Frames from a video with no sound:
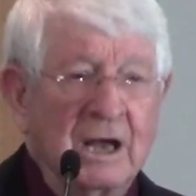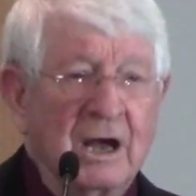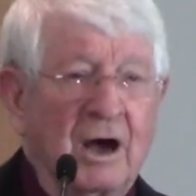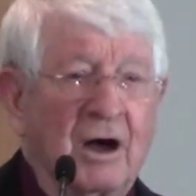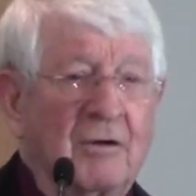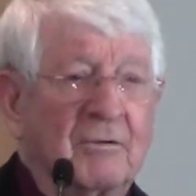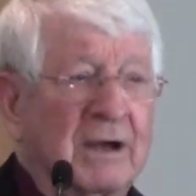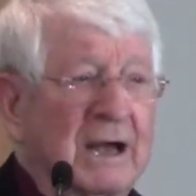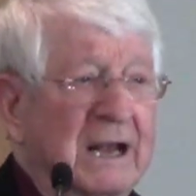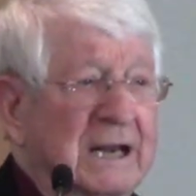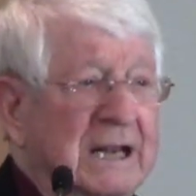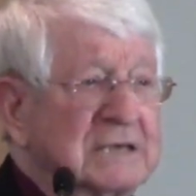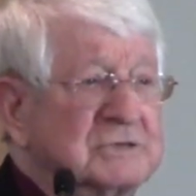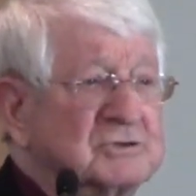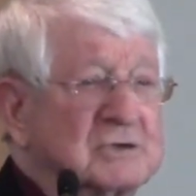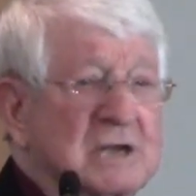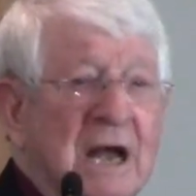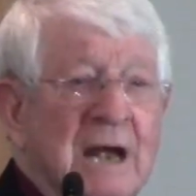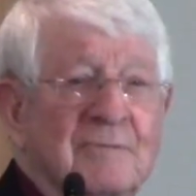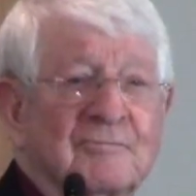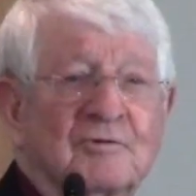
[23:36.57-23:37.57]
All right, it's
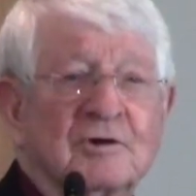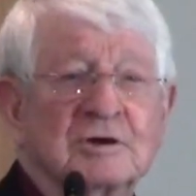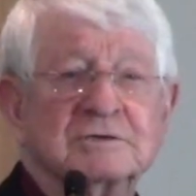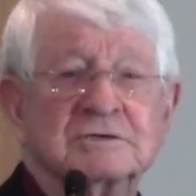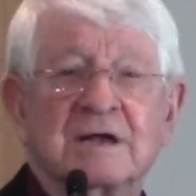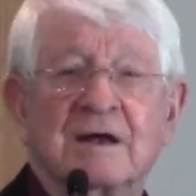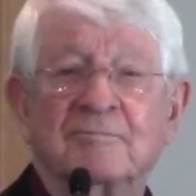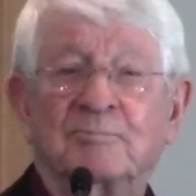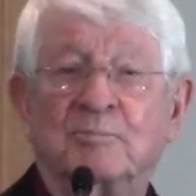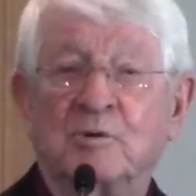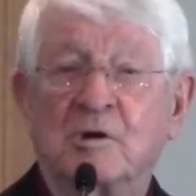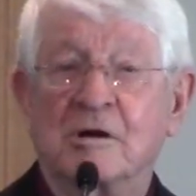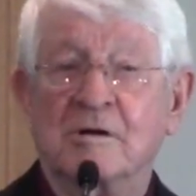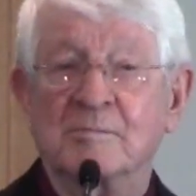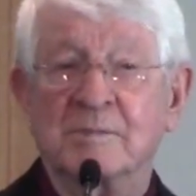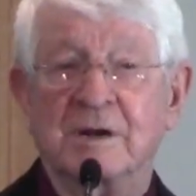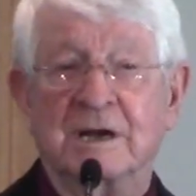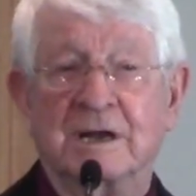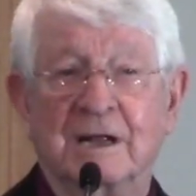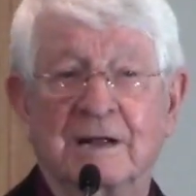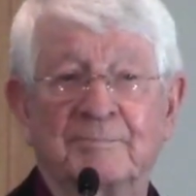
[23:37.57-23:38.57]
time for us to have prayer
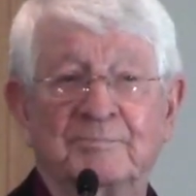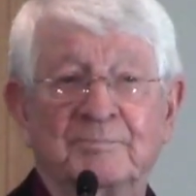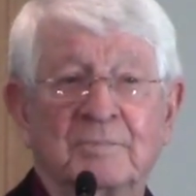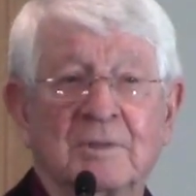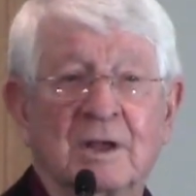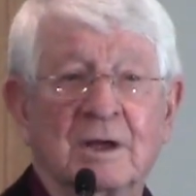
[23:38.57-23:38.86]
meeting.